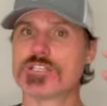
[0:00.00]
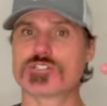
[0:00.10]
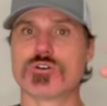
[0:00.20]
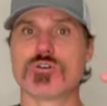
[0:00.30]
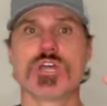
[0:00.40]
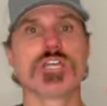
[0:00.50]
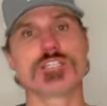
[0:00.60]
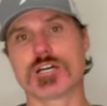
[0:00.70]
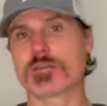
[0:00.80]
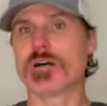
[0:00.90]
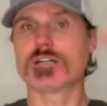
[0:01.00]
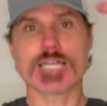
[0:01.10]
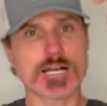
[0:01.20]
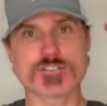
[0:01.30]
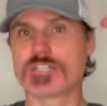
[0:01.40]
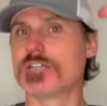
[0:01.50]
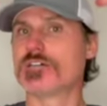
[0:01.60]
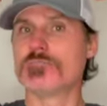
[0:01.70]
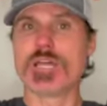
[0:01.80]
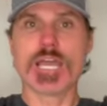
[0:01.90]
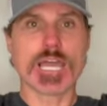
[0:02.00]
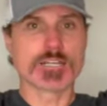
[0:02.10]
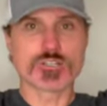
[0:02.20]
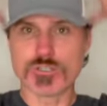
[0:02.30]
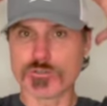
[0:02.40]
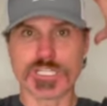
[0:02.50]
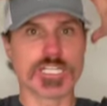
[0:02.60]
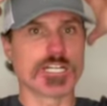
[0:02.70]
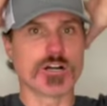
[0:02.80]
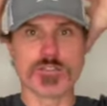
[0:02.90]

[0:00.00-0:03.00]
So you talk about calcium and chlorine and all